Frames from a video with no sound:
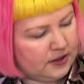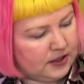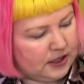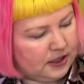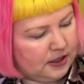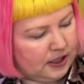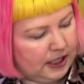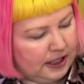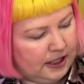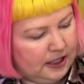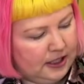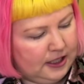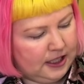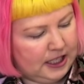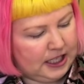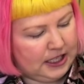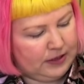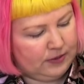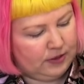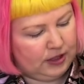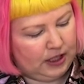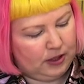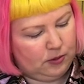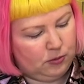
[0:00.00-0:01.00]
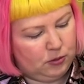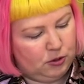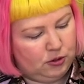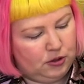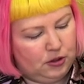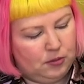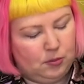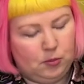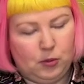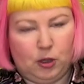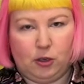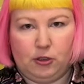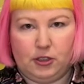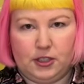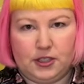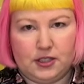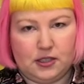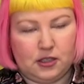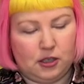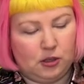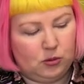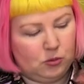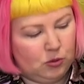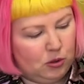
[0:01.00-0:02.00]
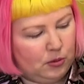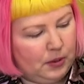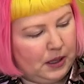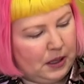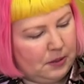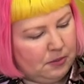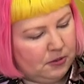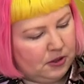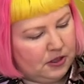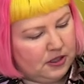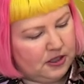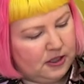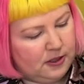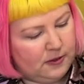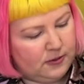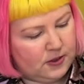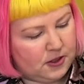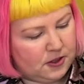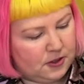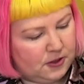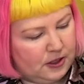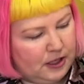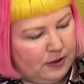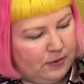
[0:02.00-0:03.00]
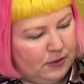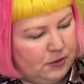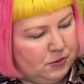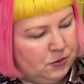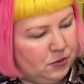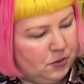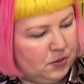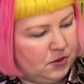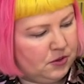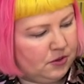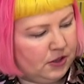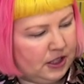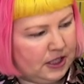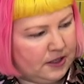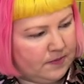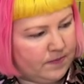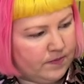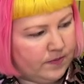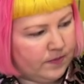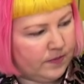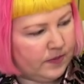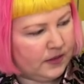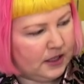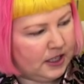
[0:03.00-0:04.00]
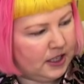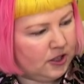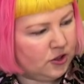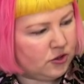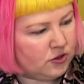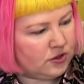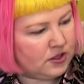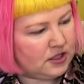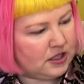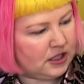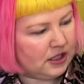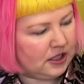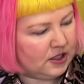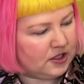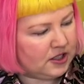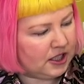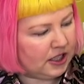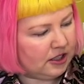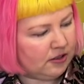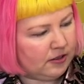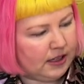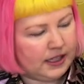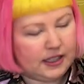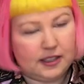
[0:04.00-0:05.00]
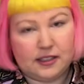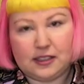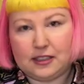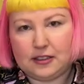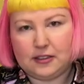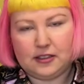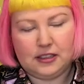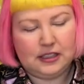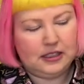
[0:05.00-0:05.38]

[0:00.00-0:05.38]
and like even like William Morris style wallpaper and stuff. So every room's very interesting and decorated and